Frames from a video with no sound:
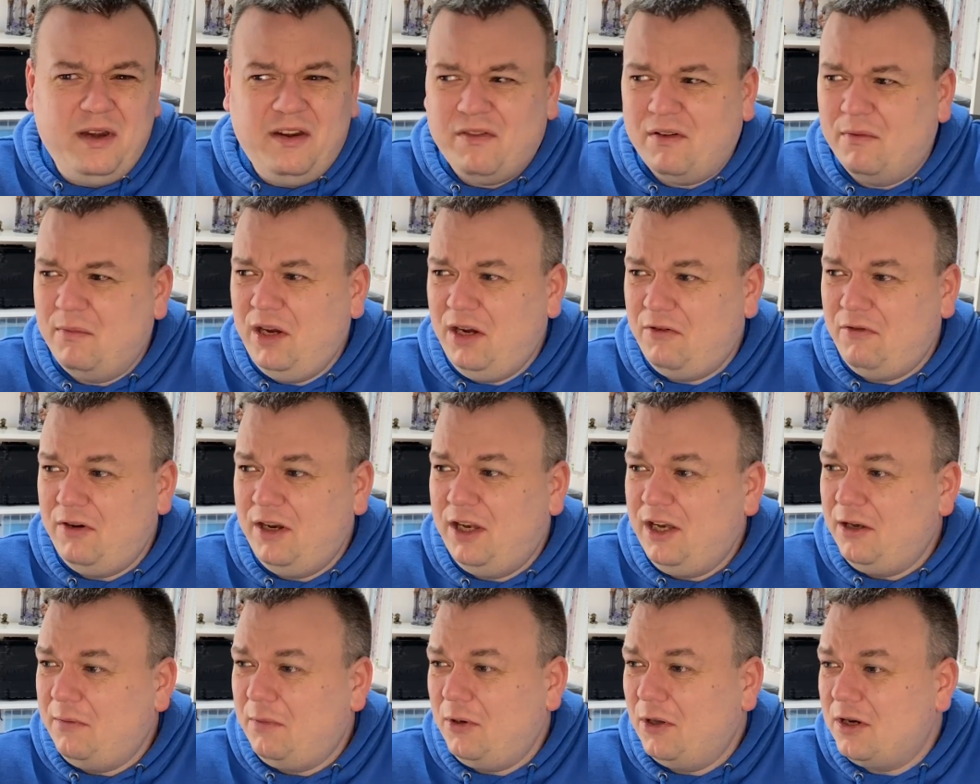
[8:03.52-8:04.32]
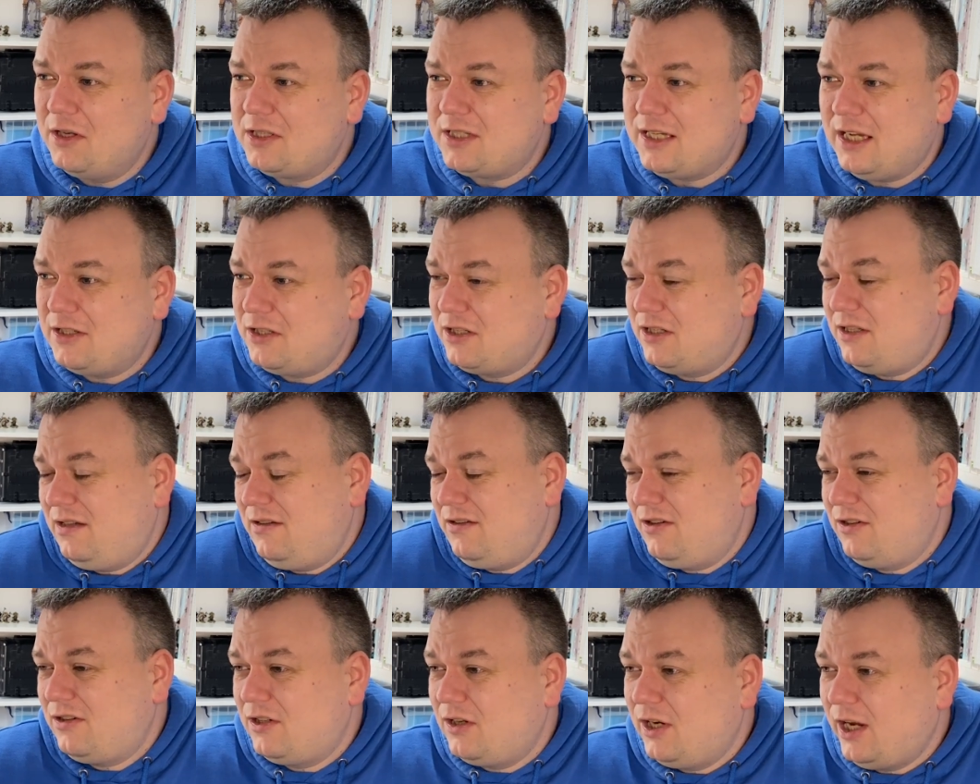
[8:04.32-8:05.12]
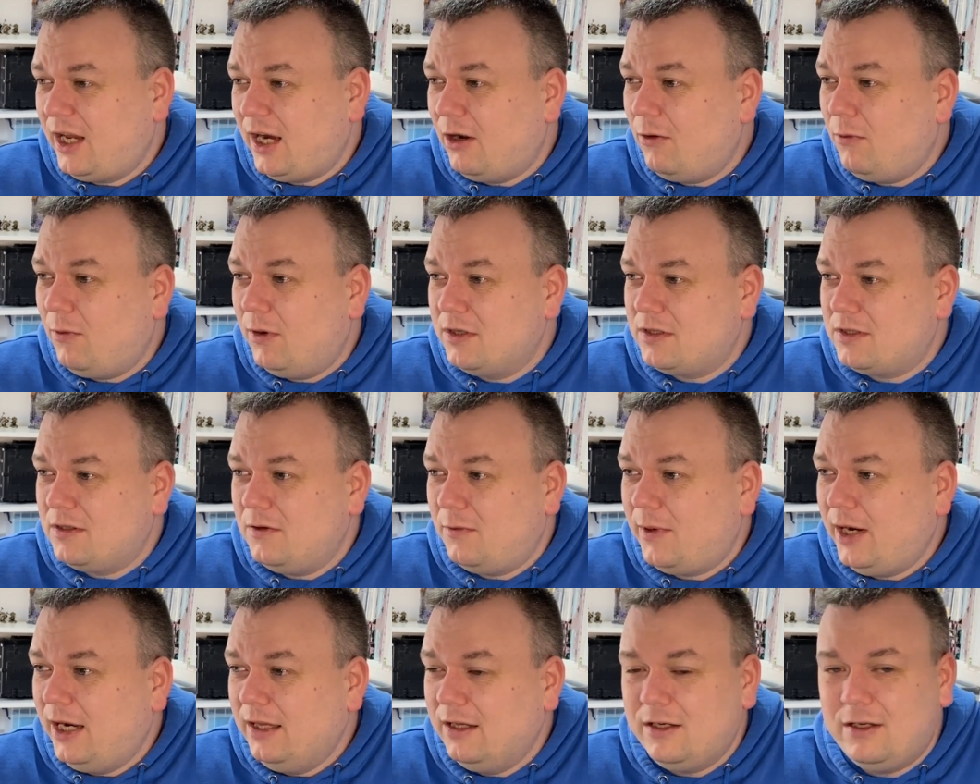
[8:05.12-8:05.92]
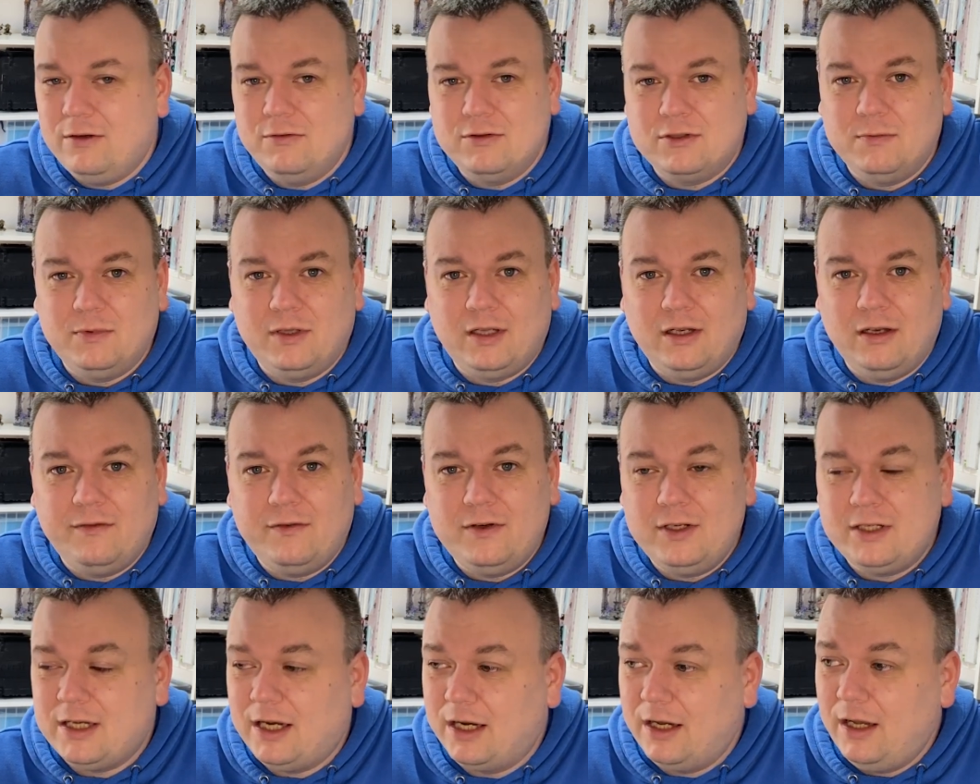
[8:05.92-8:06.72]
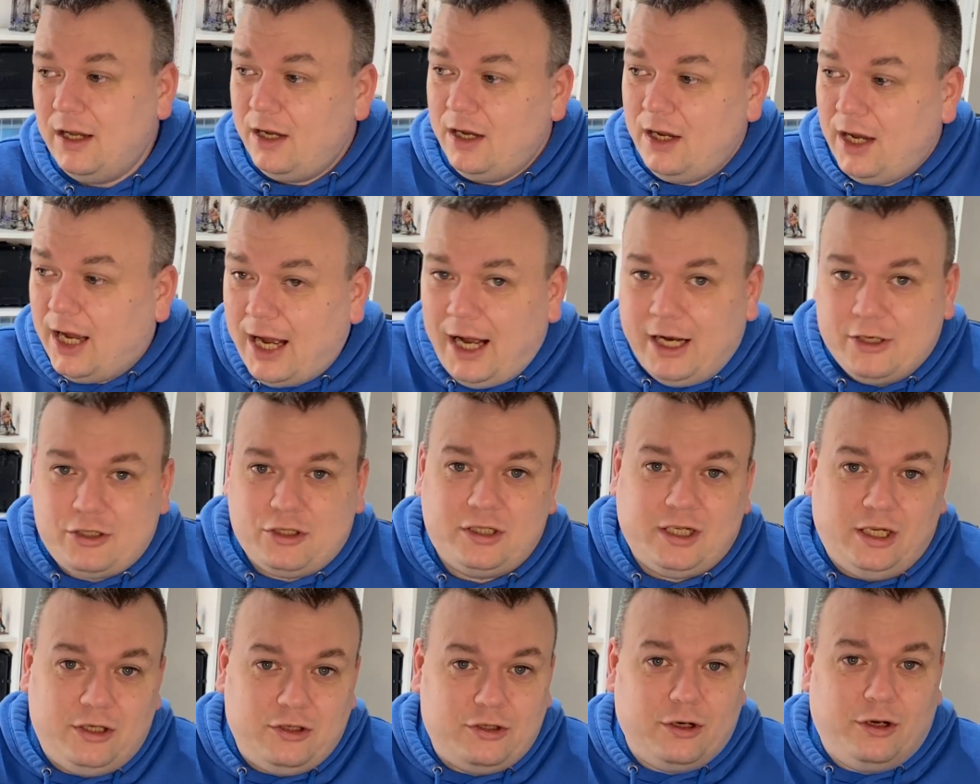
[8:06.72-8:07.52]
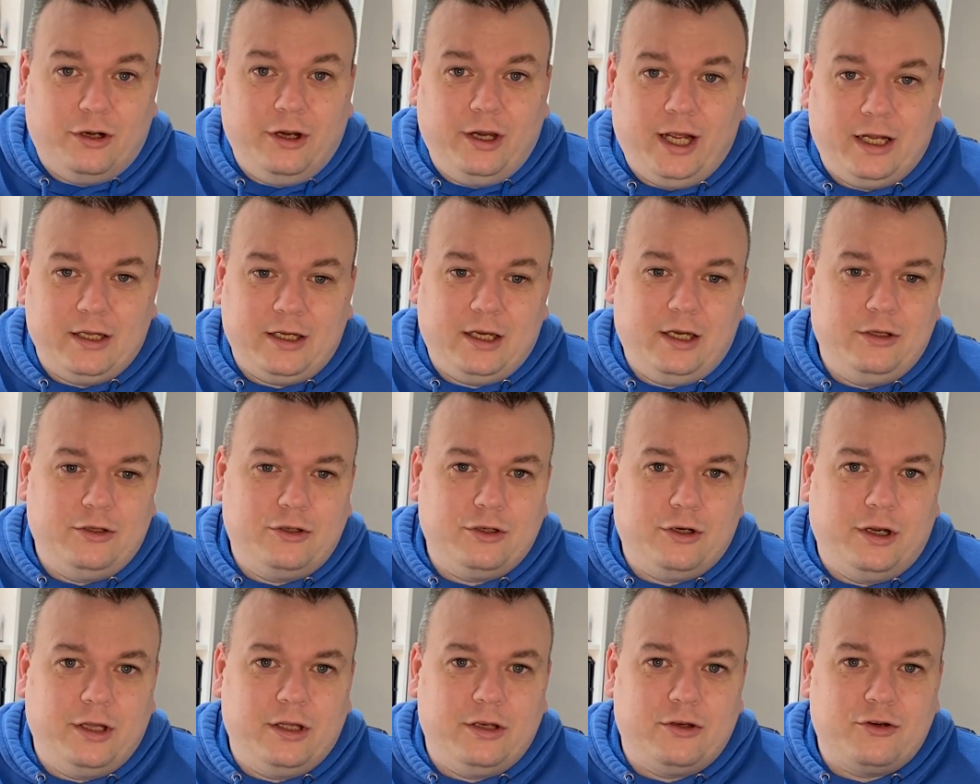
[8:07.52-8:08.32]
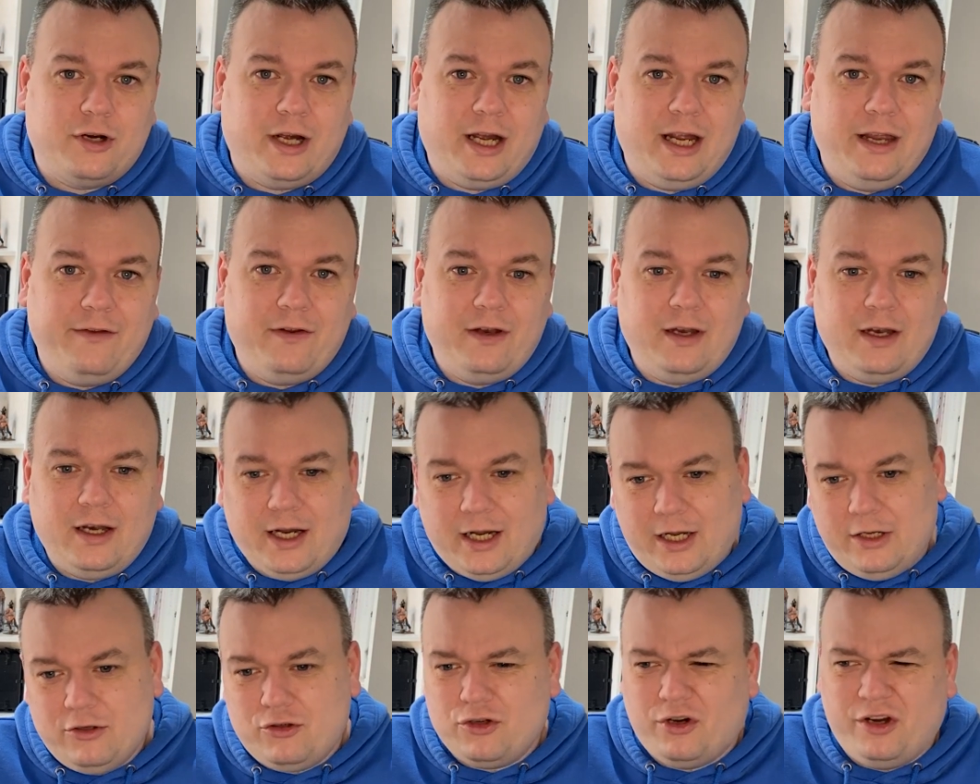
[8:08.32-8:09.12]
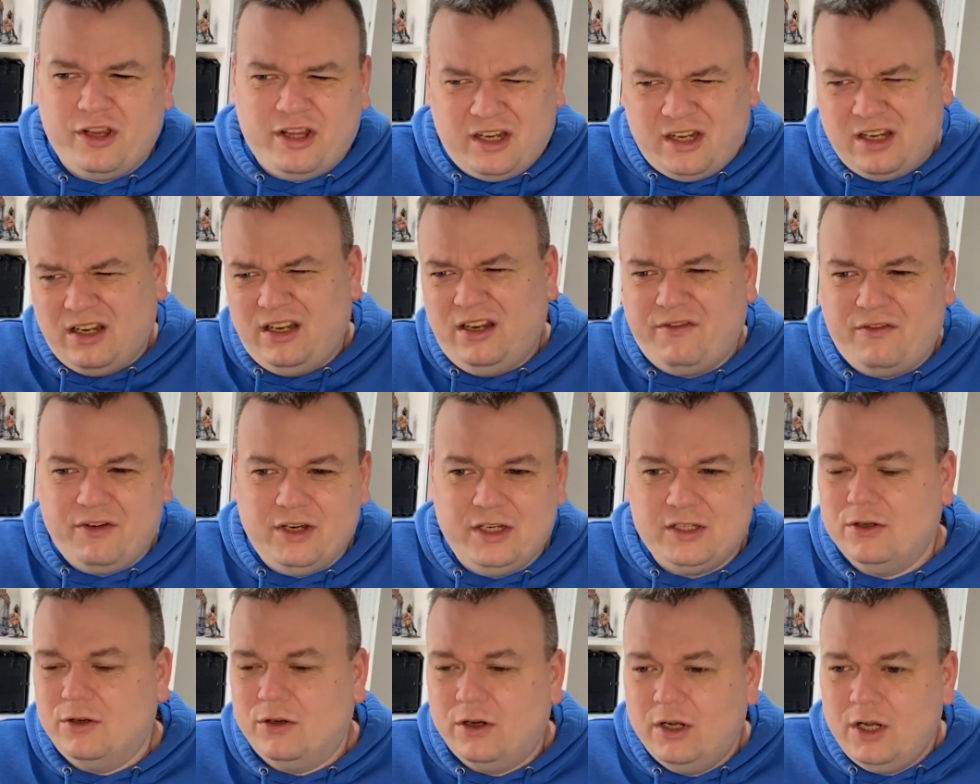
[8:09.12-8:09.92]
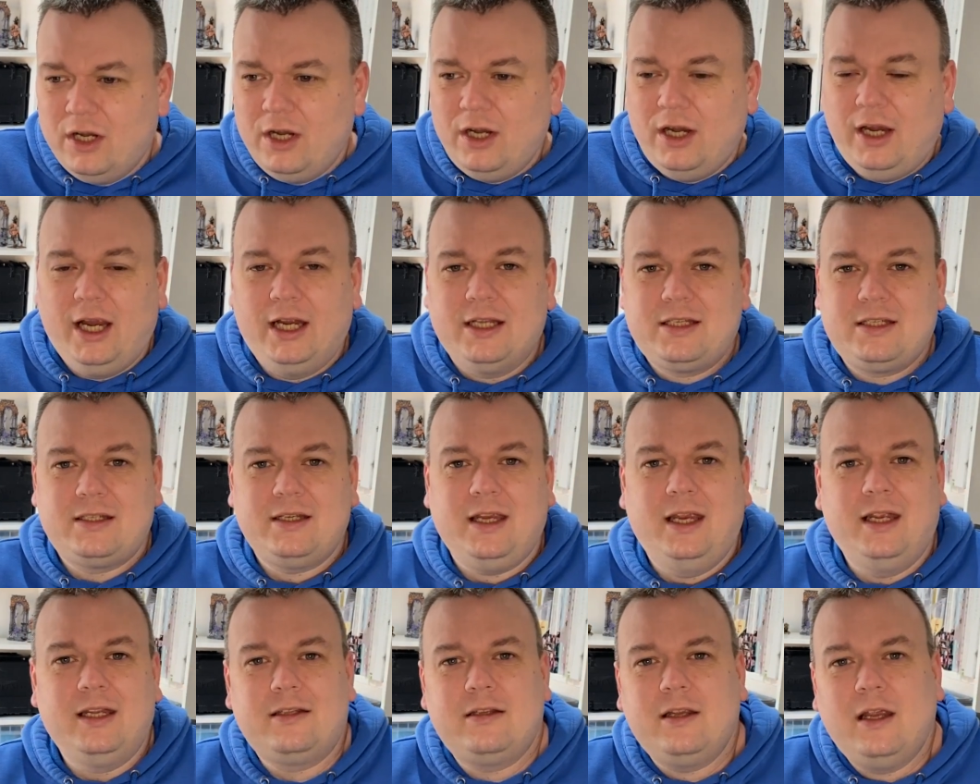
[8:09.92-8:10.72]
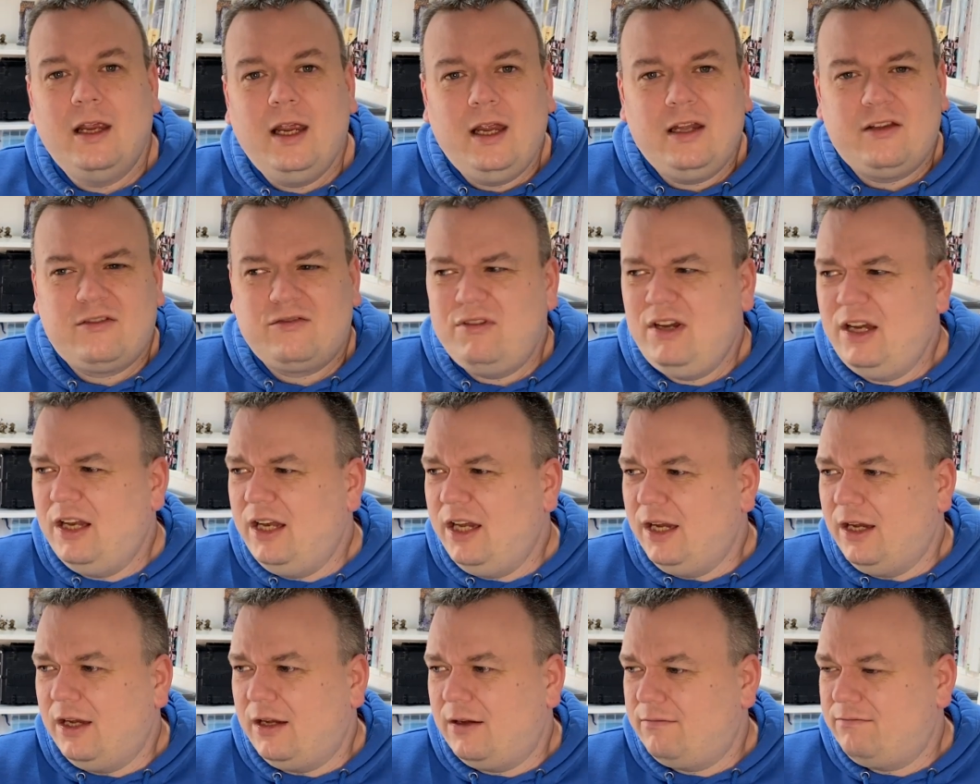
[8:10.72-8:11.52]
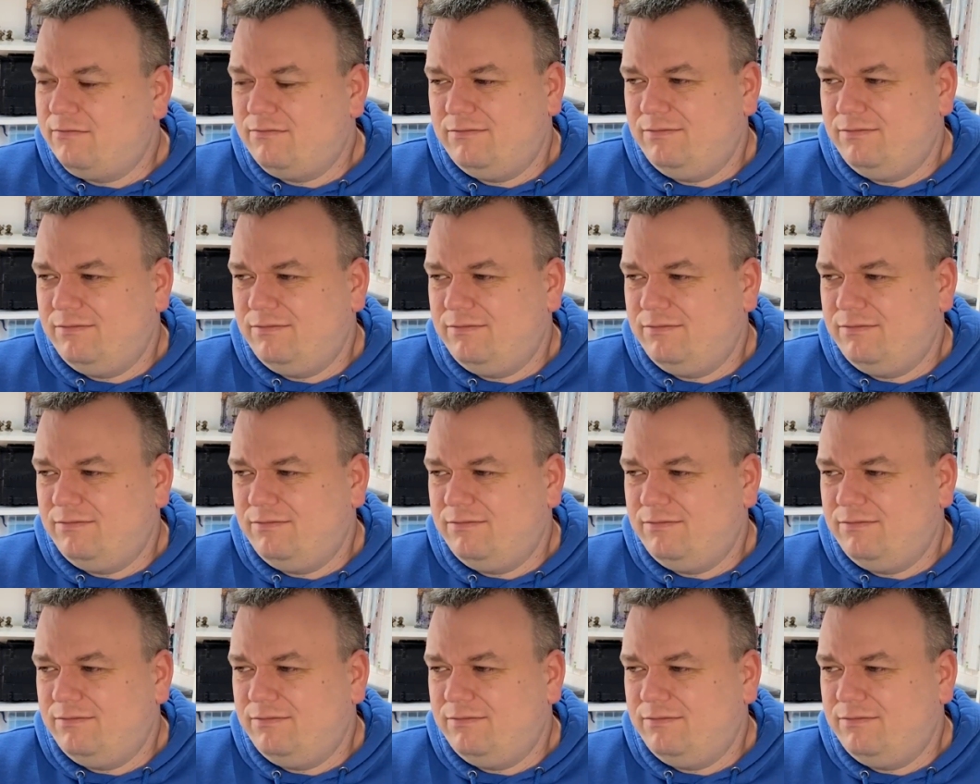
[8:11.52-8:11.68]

for me, really, to be honest. I just get out once in a while to do some deliveries. I just enjoy the driving, and I enjoy the deliveries. You know, it's really,